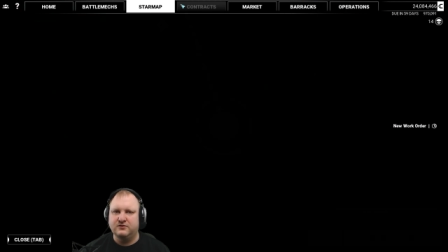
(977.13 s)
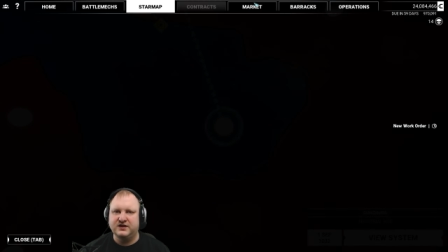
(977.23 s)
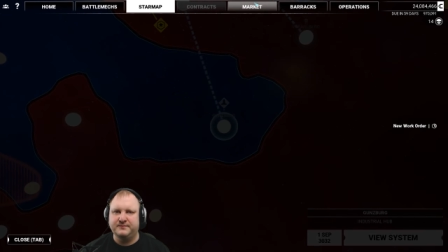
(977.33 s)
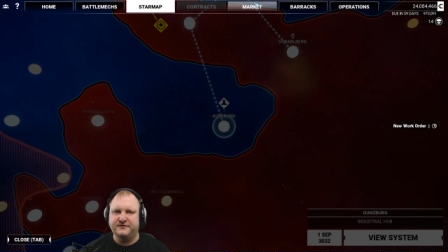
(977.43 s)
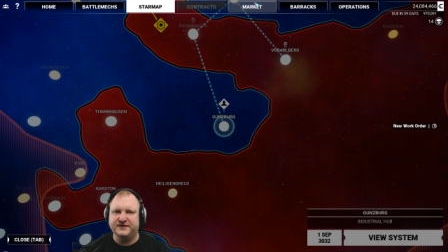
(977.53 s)

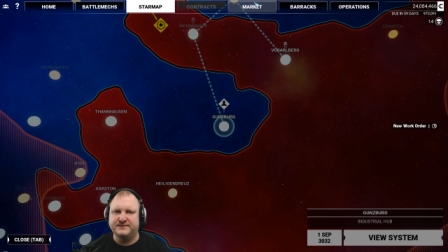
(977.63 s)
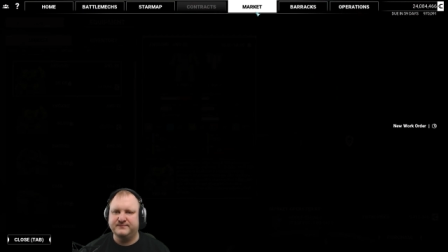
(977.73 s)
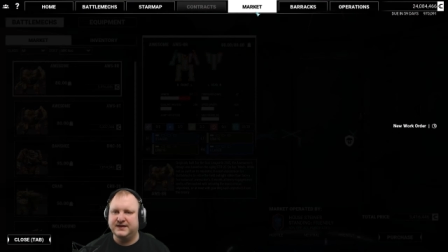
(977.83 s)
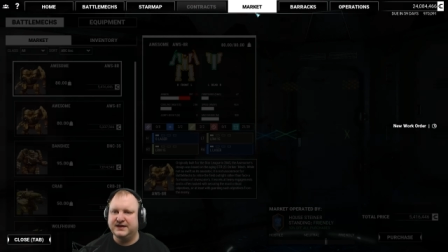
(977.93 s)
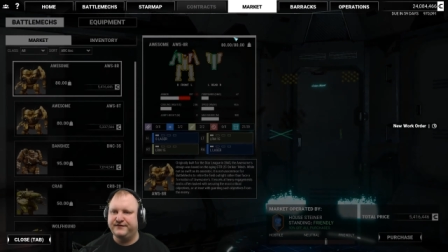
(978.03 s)
Okay, perfect.
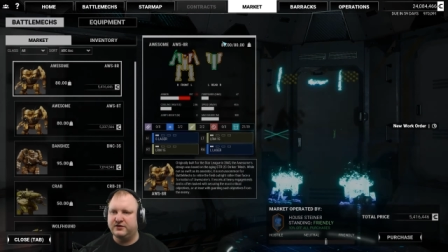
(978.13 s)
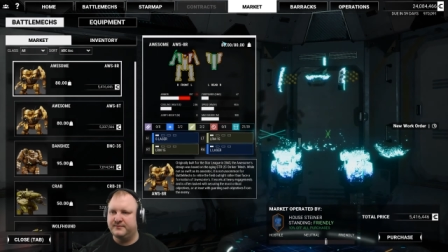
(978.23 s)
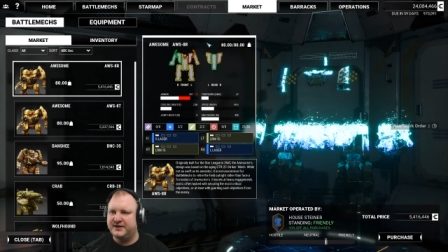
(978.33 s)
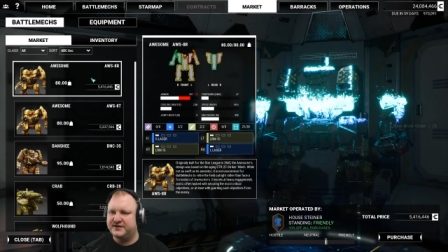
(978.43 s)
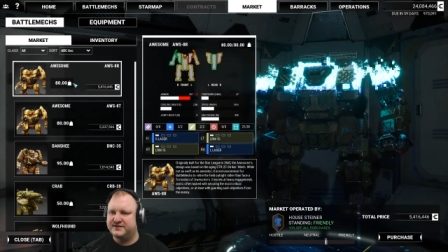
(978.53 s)
Anything on the
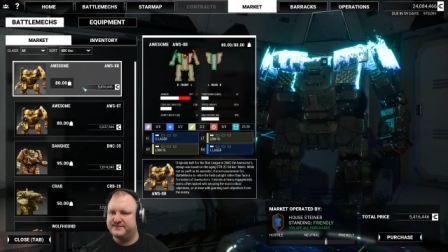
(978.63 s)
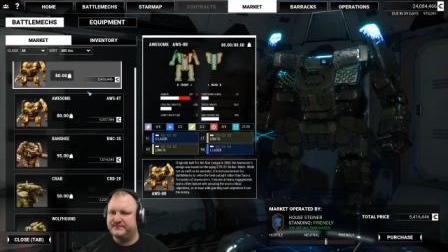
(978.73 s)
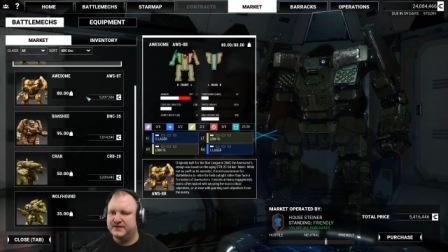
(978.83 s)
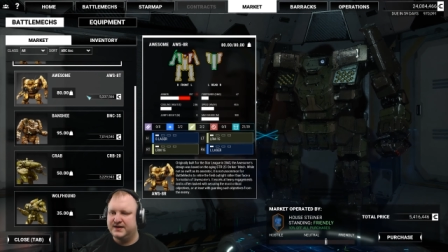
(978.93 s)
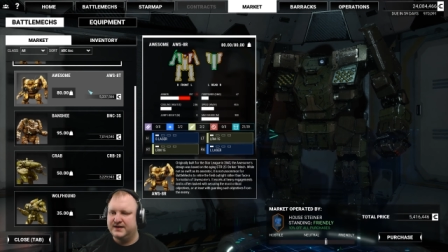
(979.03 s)
market?
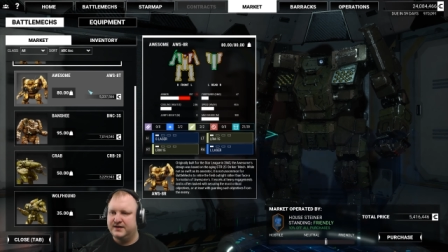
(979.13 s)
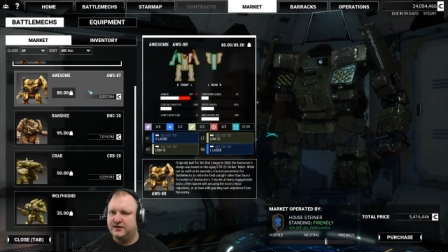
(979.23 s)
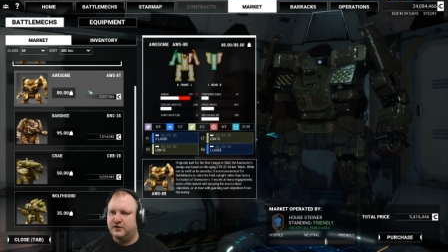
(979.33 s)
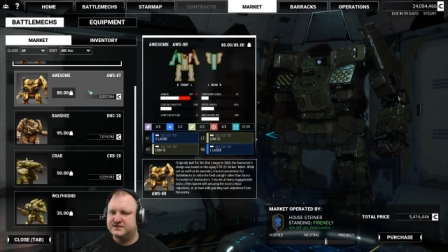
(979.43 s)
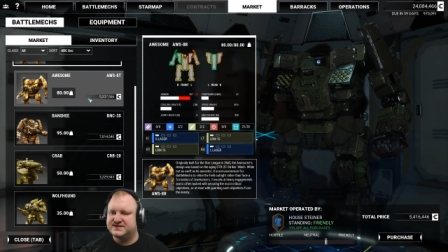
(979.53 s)

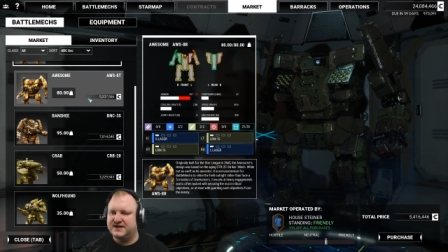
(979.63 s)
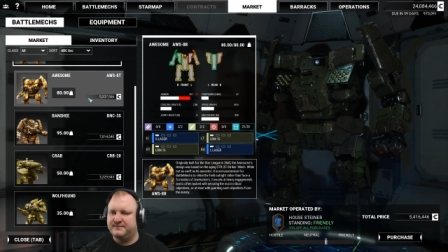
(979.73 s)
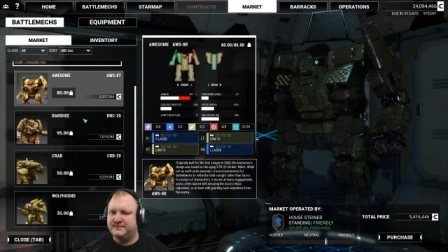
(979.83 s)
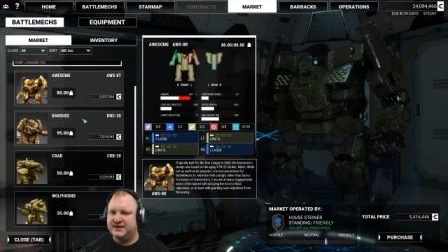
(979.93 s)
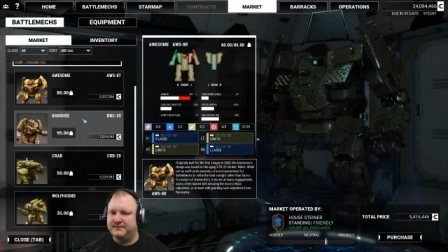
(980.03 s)

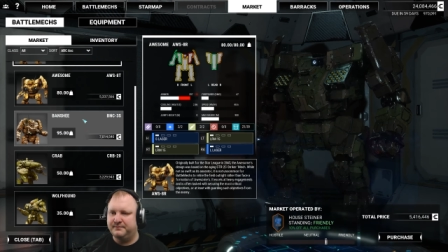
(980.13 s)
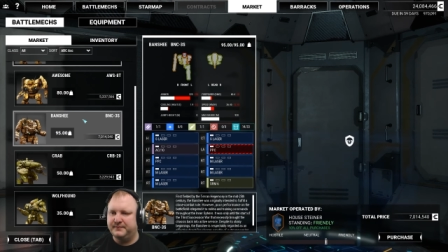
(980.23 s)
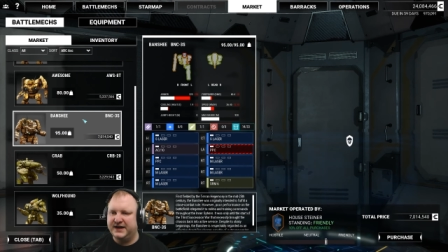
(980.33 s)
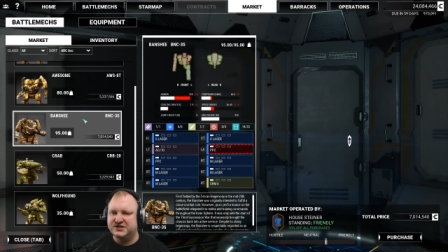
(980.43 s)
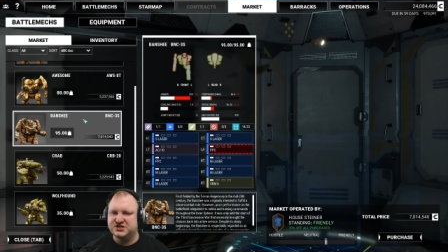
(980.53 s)
Awesome
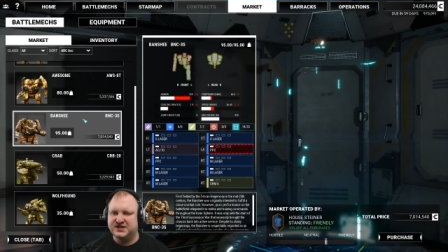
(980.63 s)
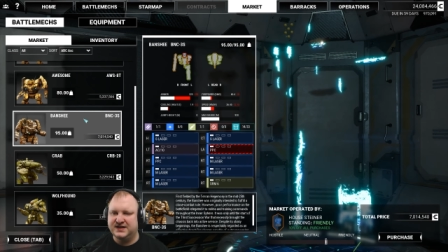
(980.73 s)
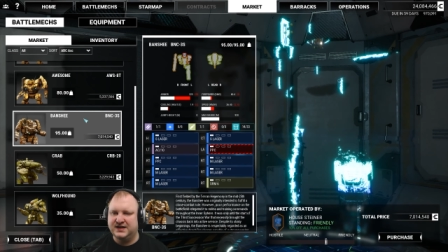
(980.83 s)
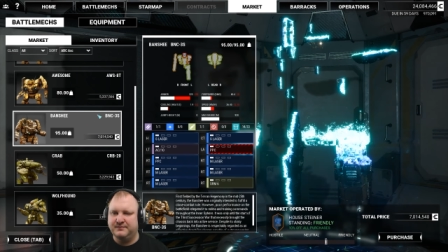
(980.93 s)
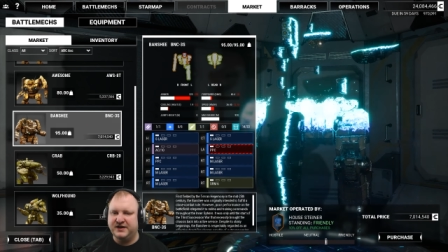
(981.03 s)

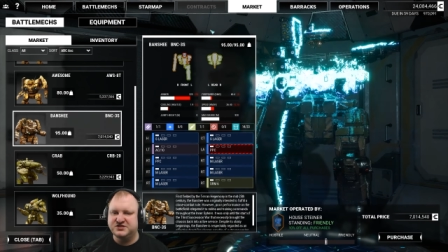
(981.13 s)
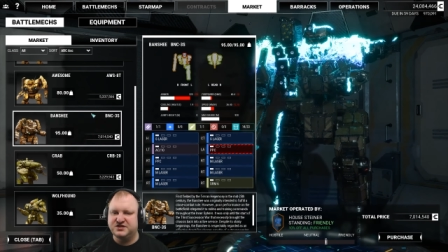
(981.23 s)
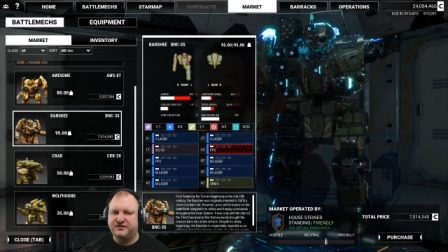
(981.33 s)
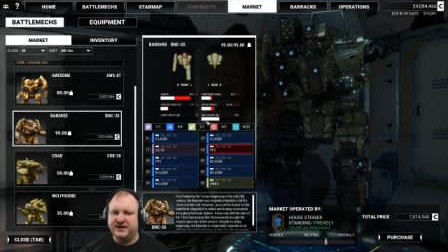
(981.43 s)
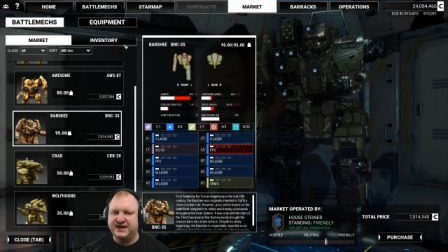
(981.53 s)
Banshee.
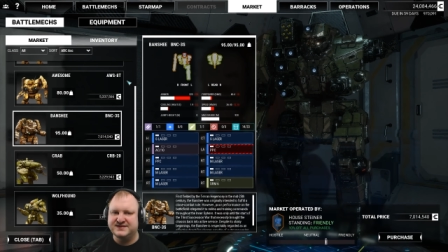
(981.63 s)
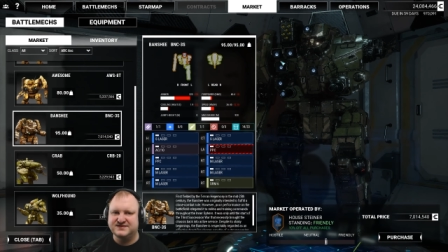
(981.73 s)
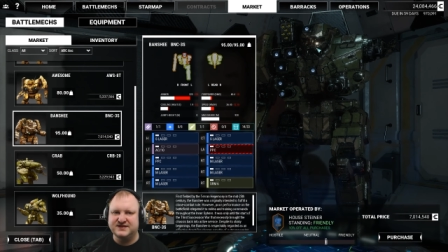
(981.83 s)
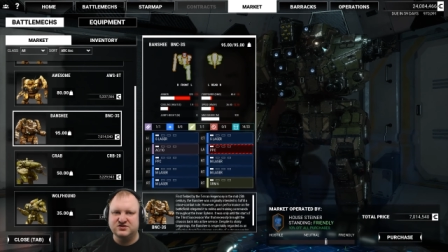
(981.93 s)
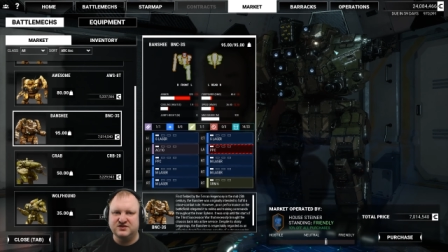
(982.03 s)
Banshee
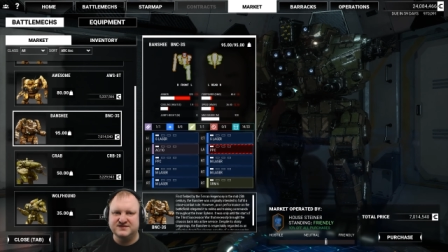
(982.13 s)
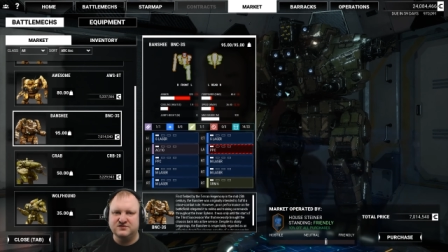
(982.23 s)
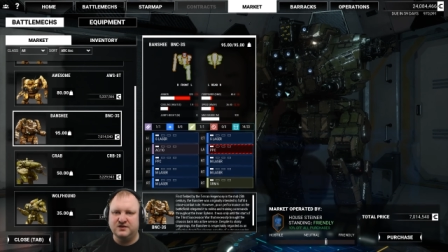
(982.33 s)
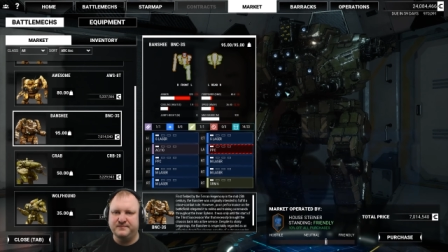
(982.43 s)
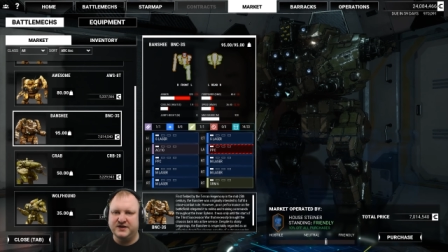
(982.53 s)
3S is actually a
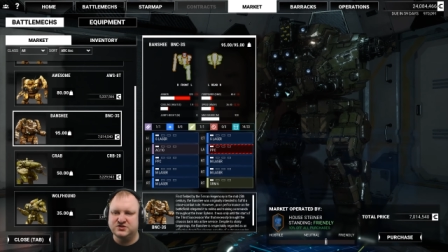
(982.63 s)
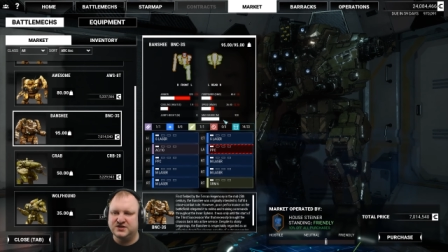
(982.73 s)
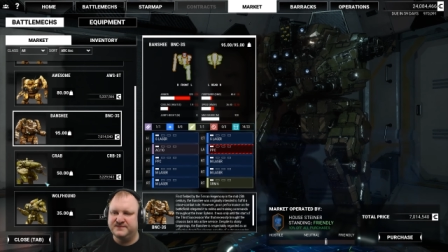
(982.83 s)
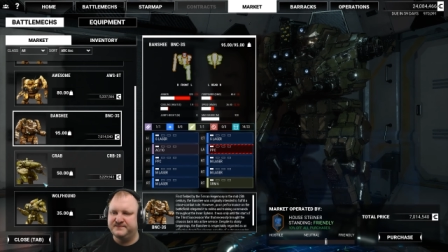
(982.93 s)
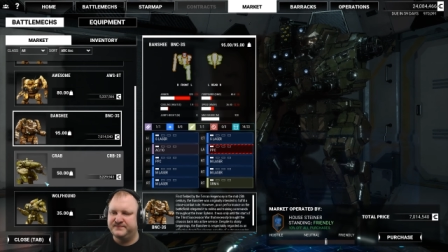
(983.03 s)
solid Banshee.